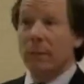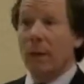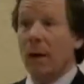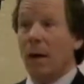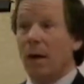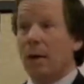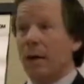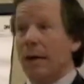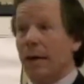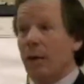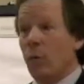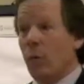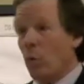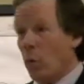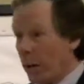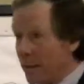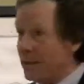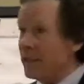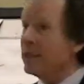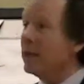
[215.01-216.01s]
All right,
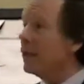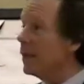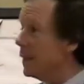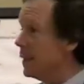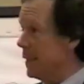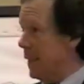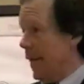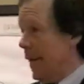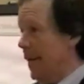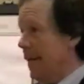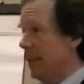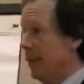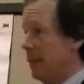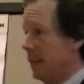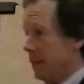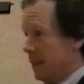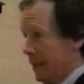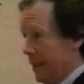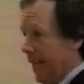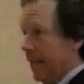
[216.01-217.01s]
what's it going to take to
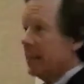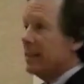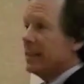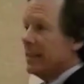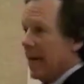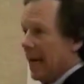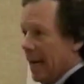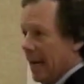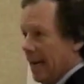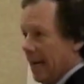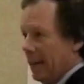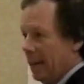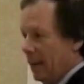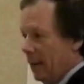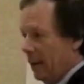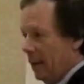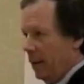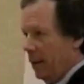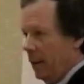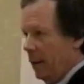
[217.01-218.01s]
set aside,
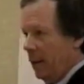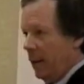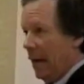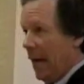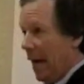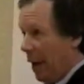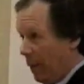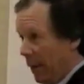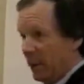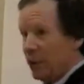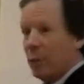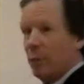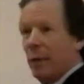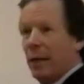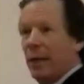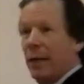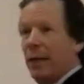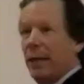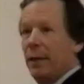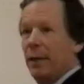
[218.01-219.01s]
how much
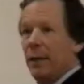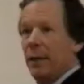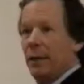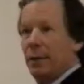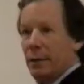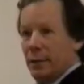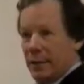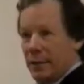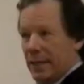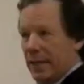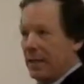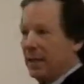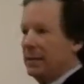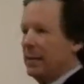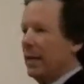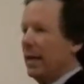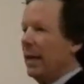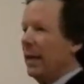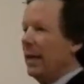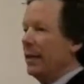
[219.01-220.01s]
money to set
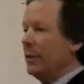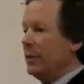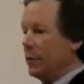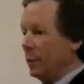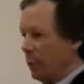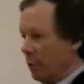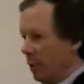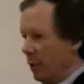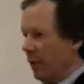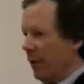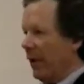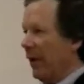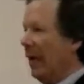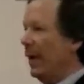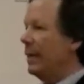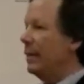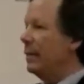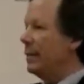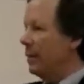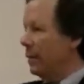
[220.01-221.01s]
aside to
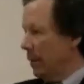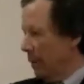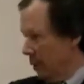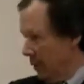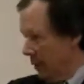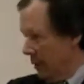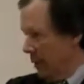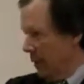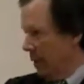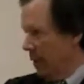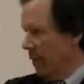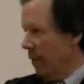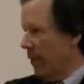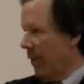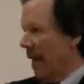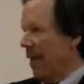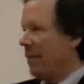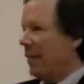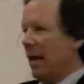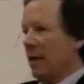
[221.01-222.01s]
provide
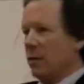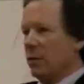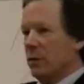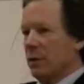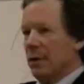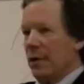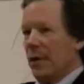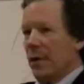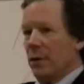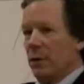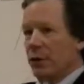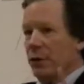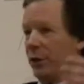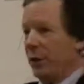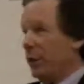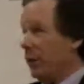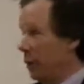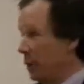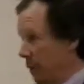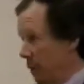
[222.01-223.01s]
$5,000 a
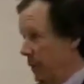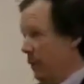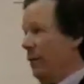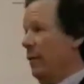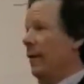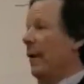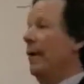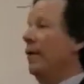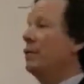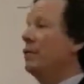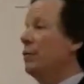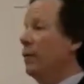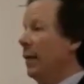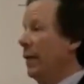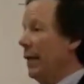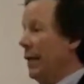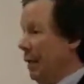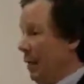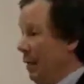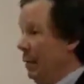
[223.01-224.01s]
year for the next
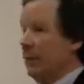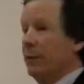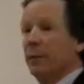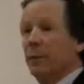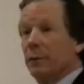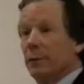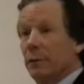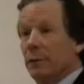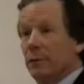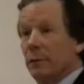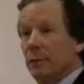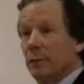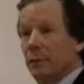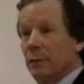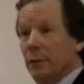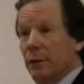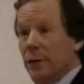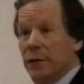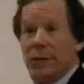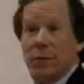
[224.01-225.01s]
20 years?
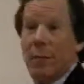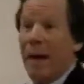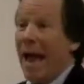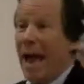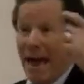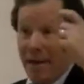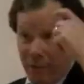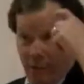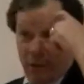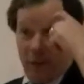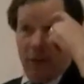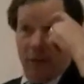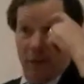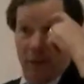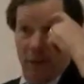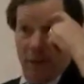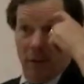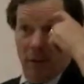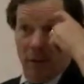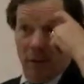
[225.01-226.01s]
It's math.
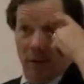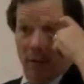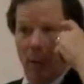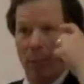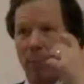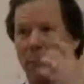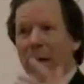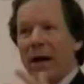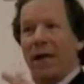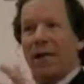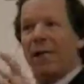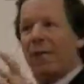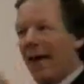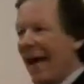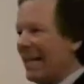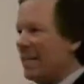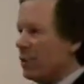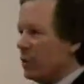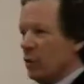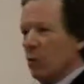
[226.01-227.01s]
But
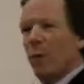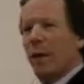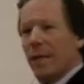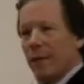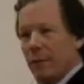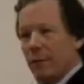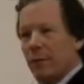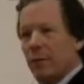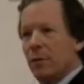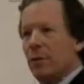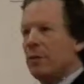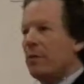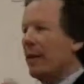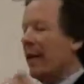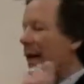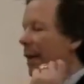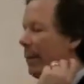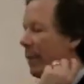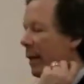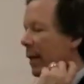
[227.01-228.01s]
that's the way you do
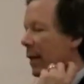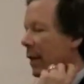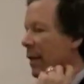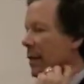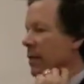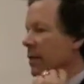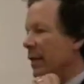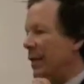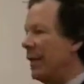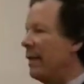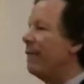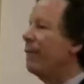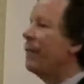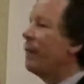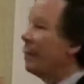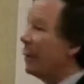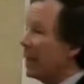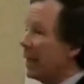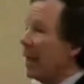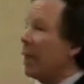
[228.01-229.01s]
that, because if
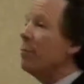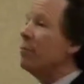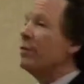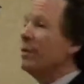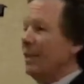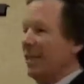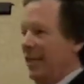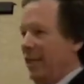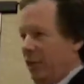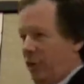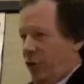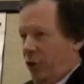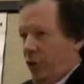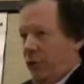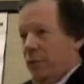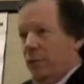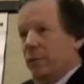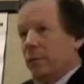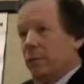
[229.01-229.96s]
it becomes an issue,